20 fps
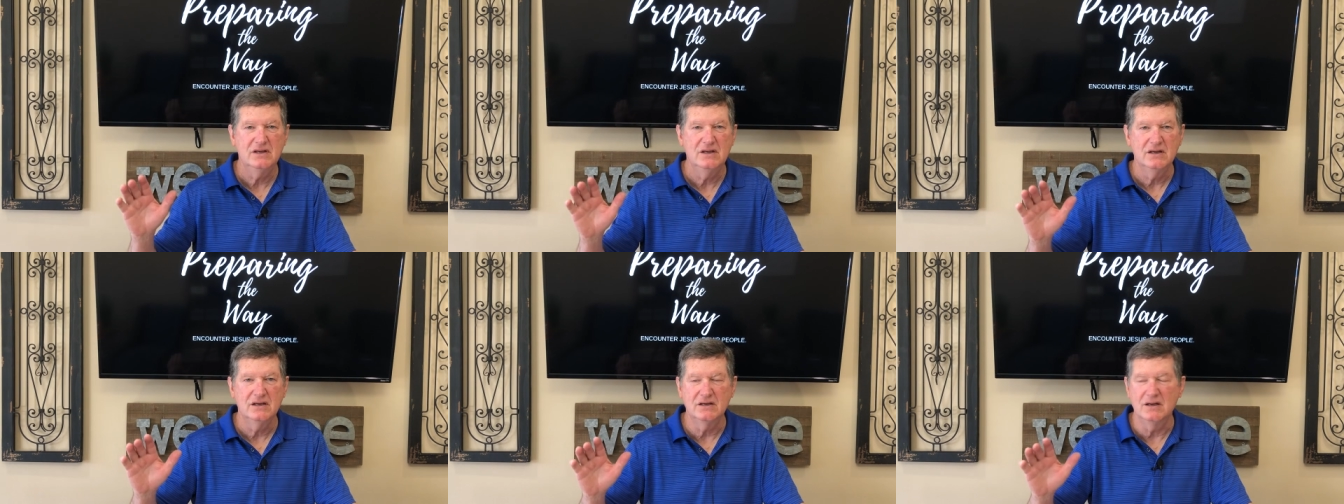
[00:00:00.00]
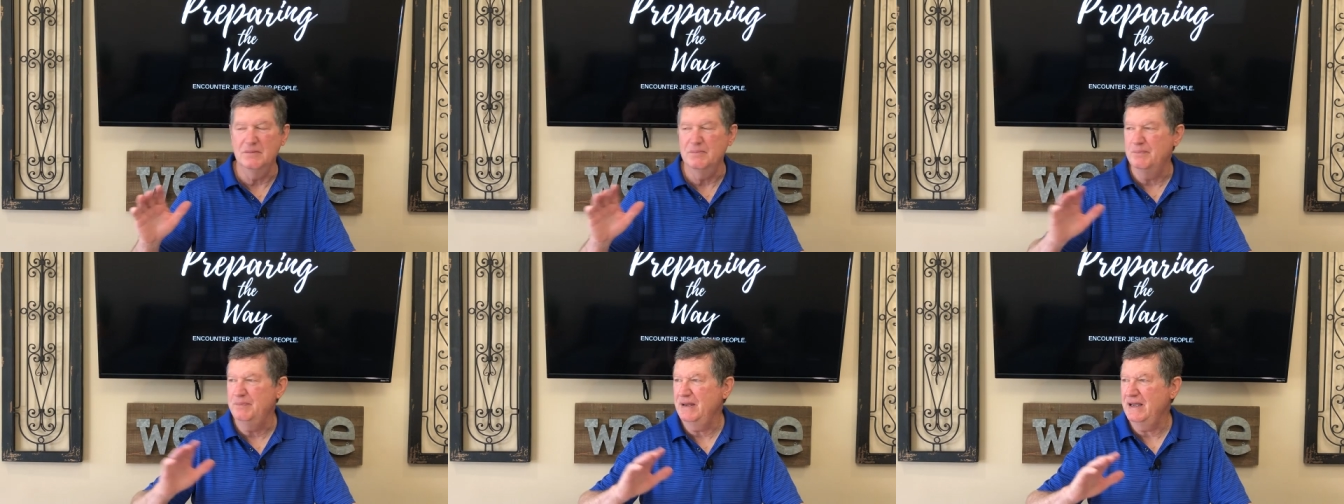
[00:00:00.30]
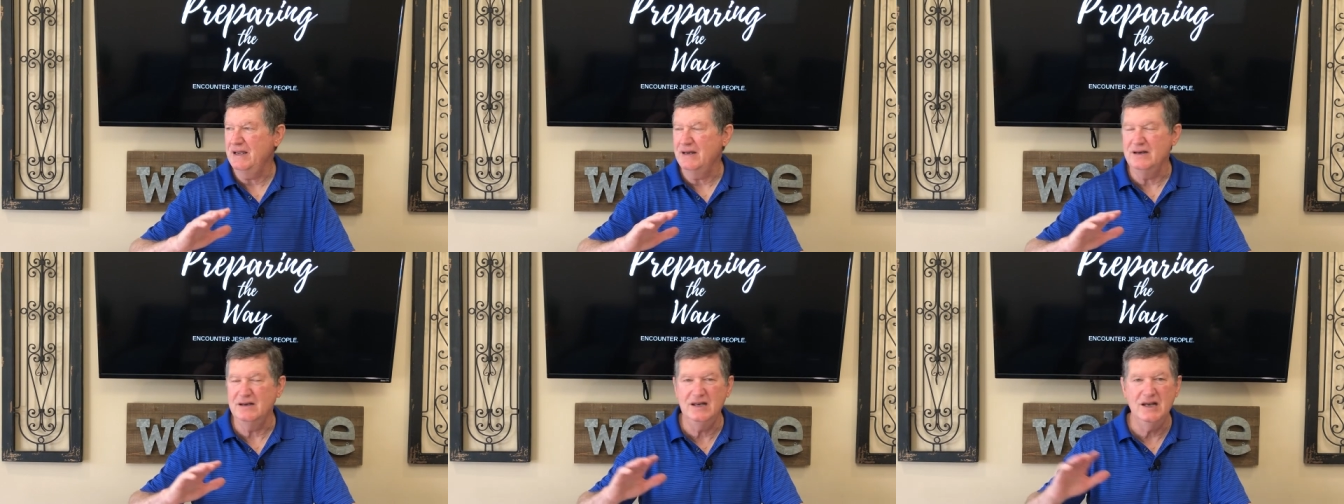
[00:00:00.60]
come
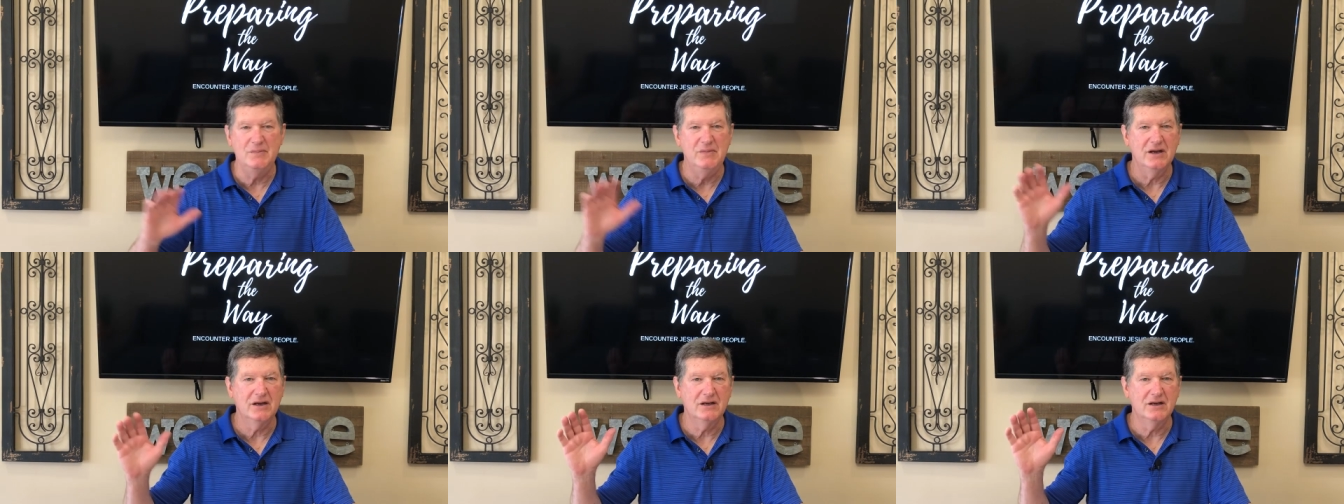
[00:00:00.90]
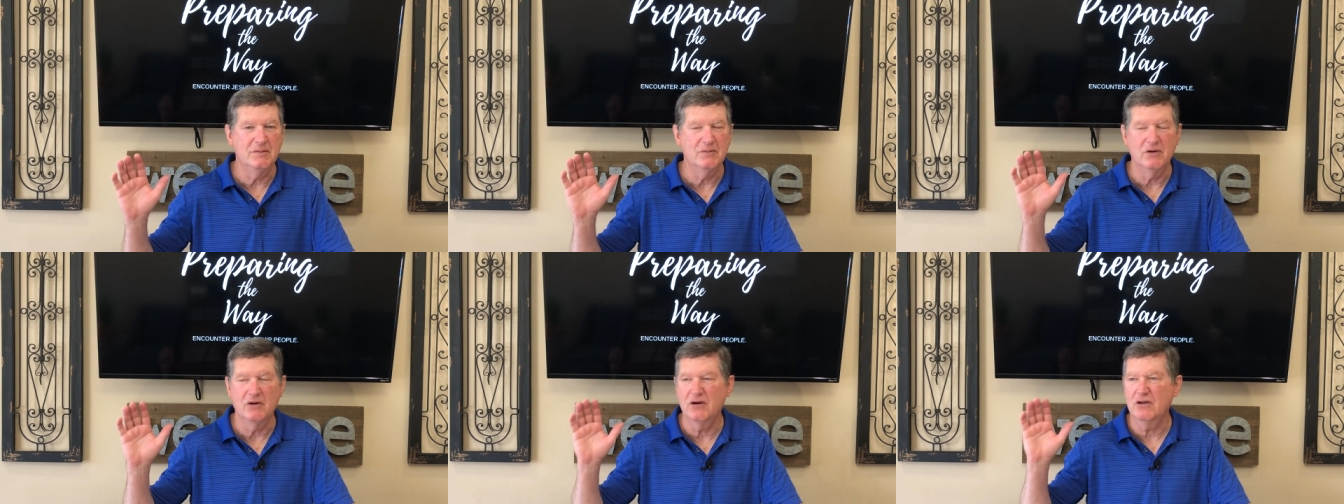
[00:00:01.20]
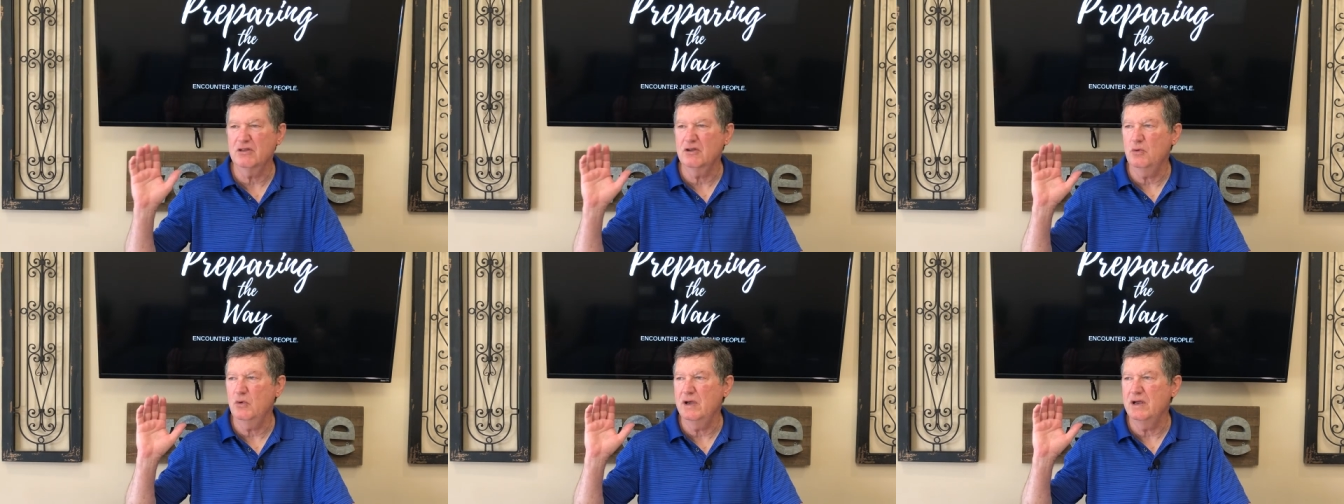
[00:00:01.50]
pandemic, come
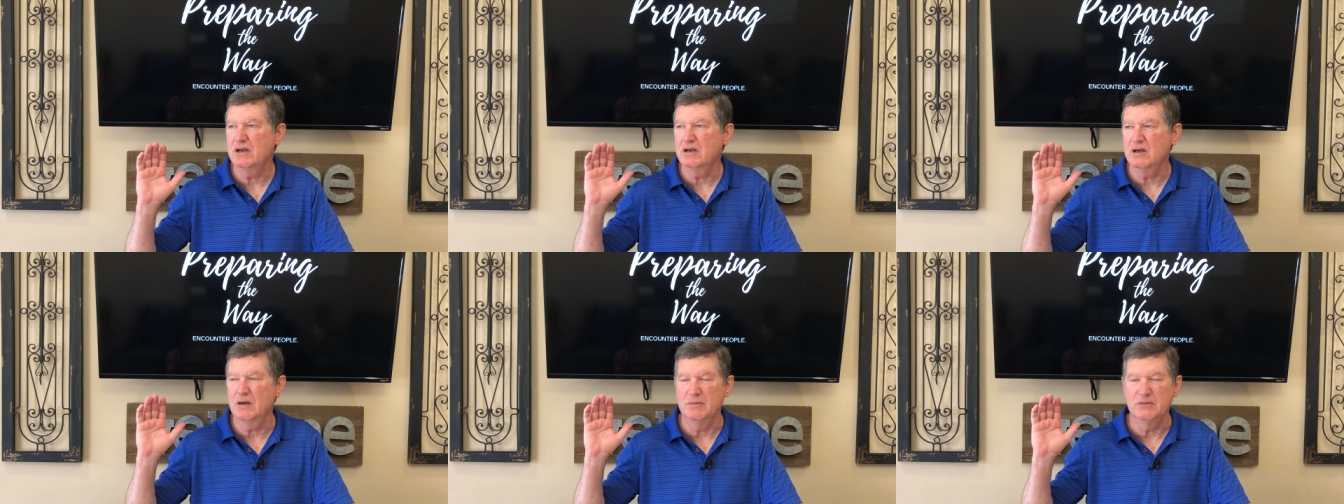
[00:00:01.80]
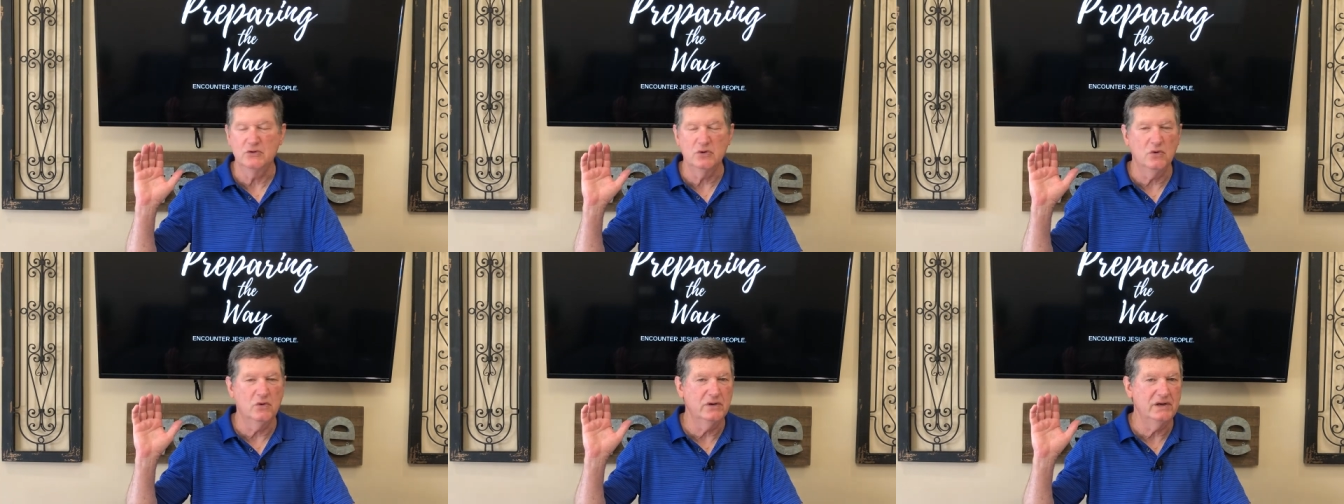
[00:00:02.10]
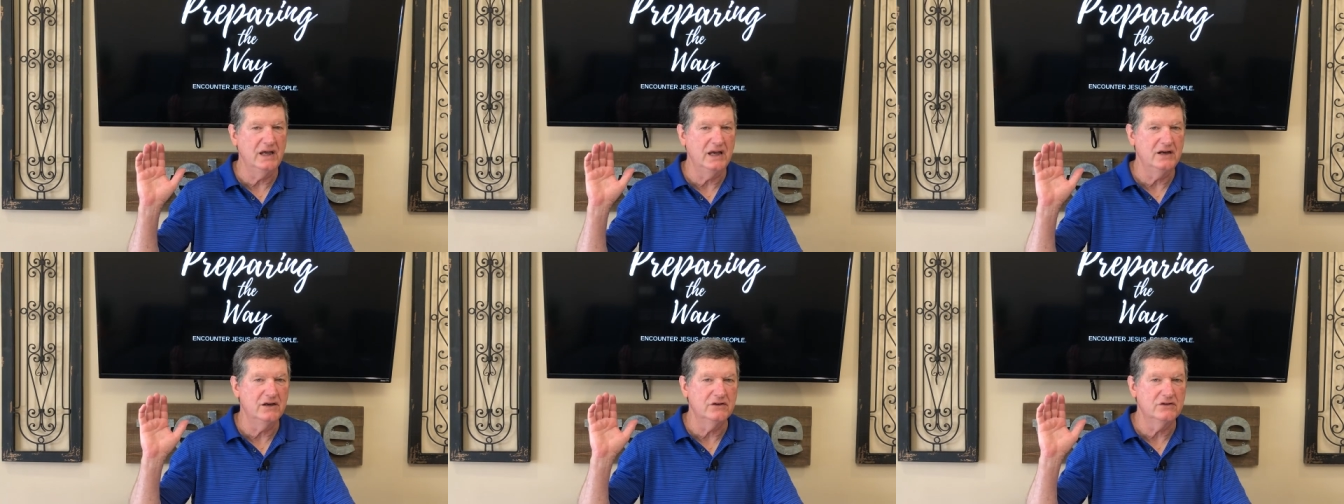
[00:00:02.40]
earthquake, come
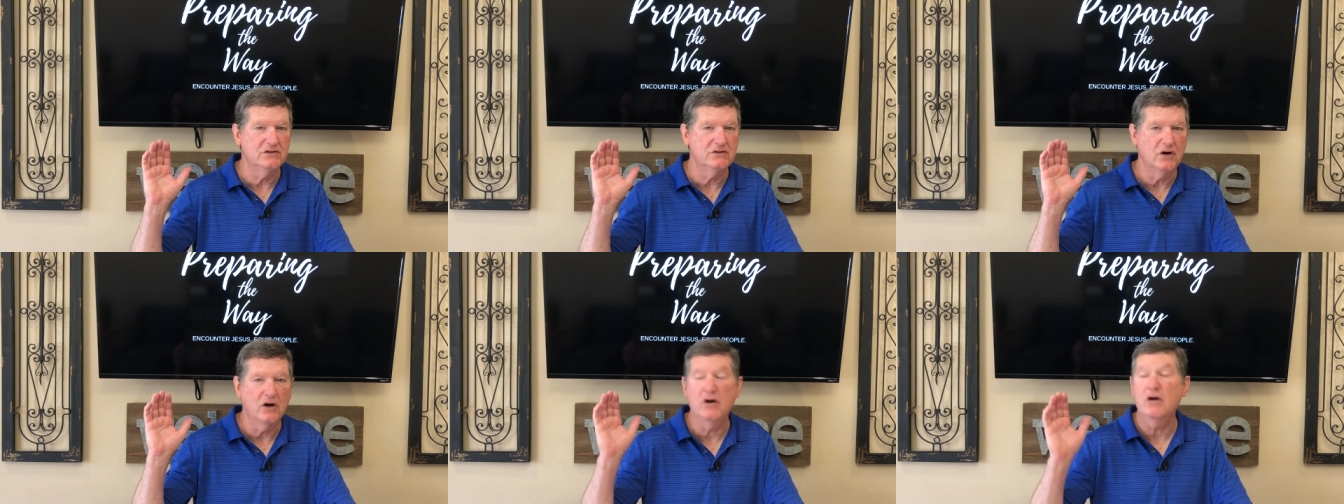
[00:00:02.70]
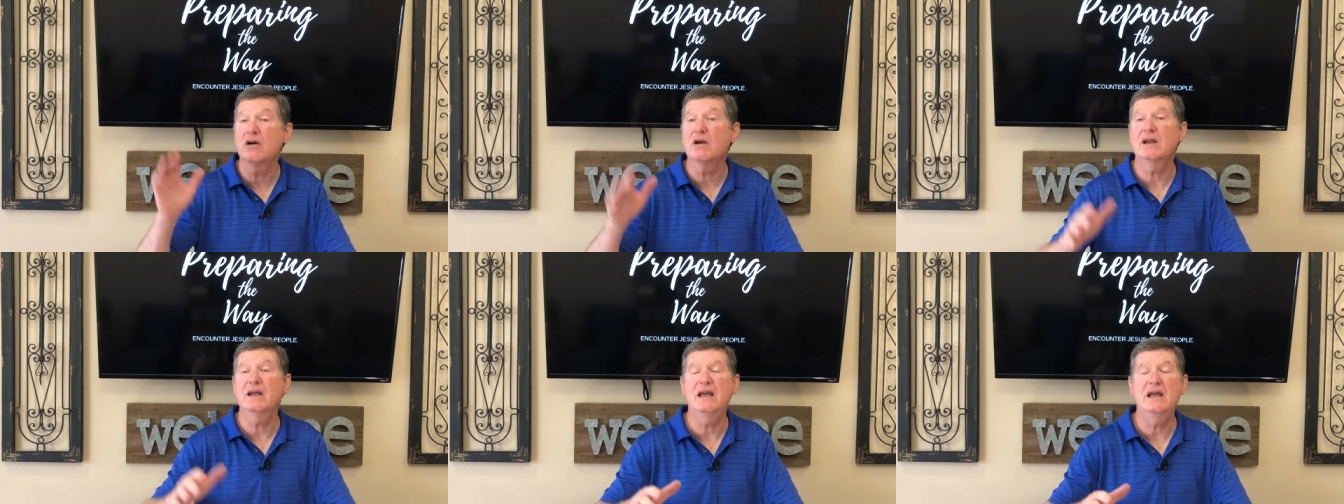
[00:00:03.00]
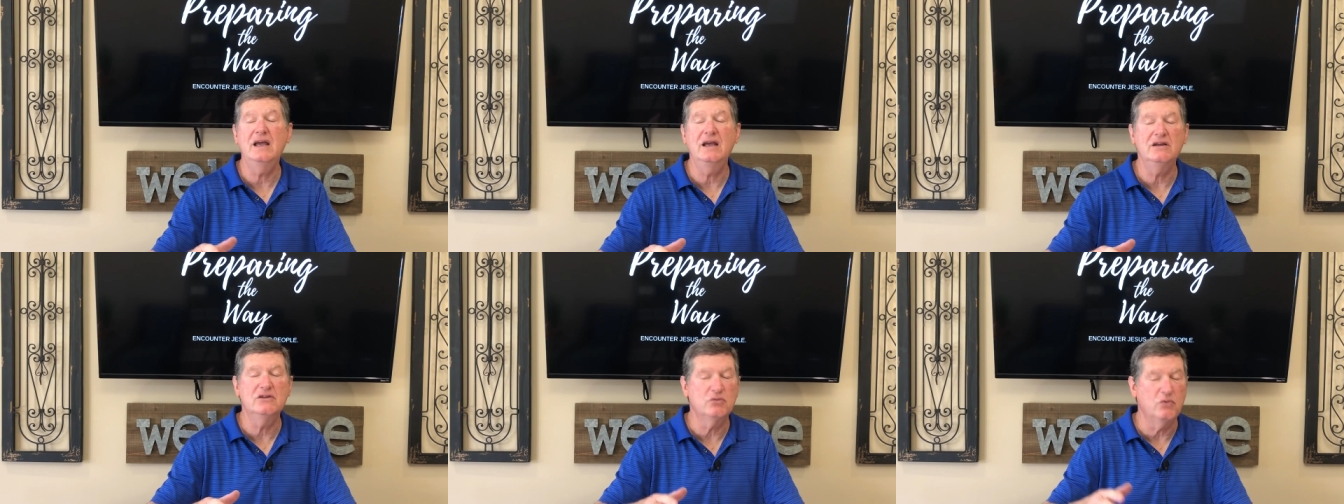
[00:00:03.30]
tornadoes,
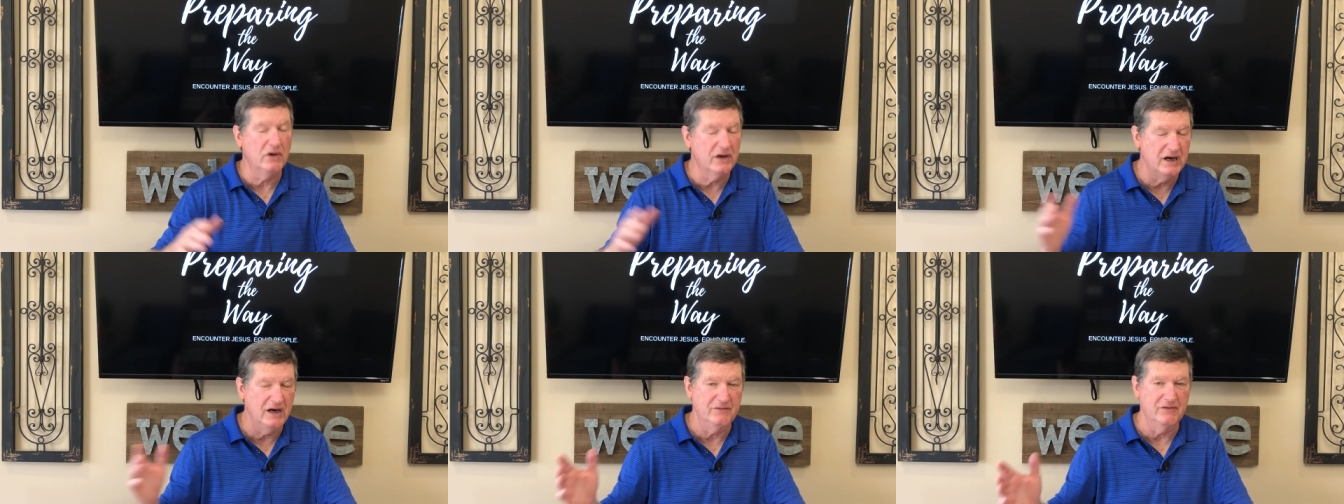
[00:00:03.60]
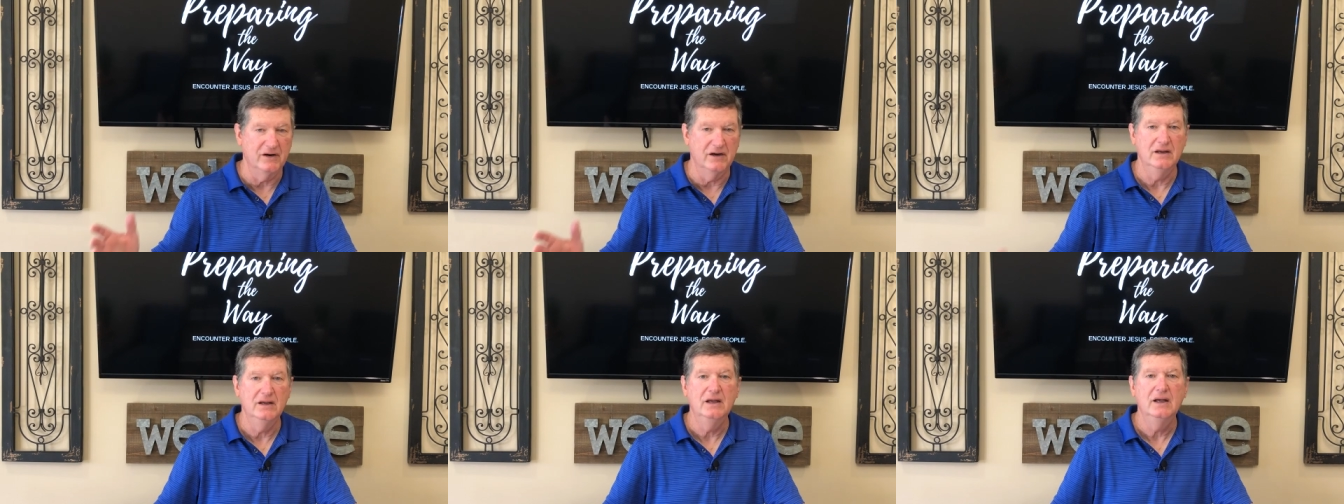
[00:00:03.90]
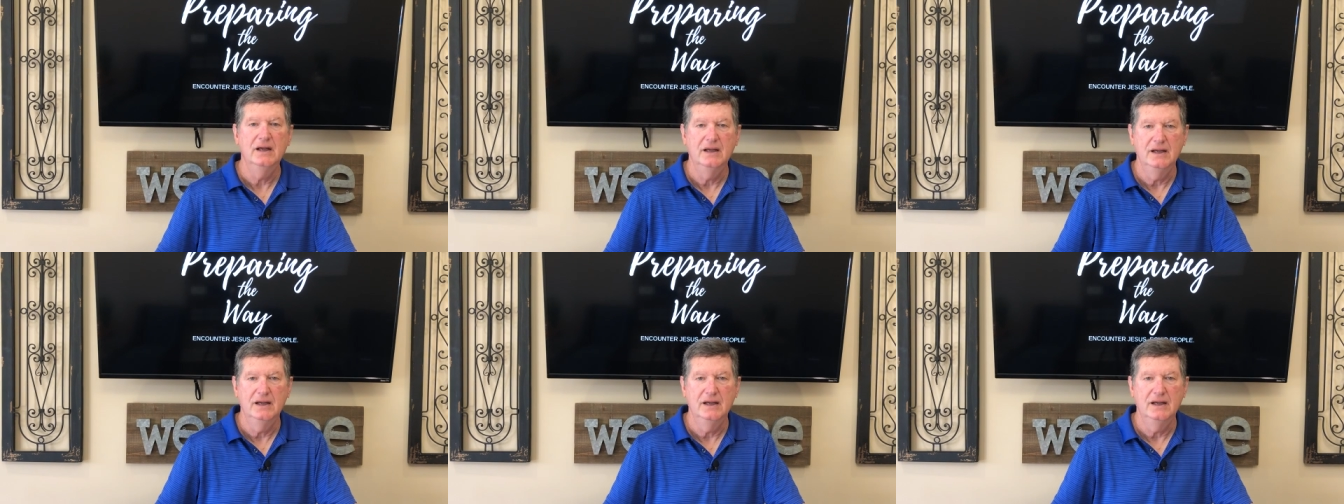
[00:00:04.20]
hurricanes, whatever,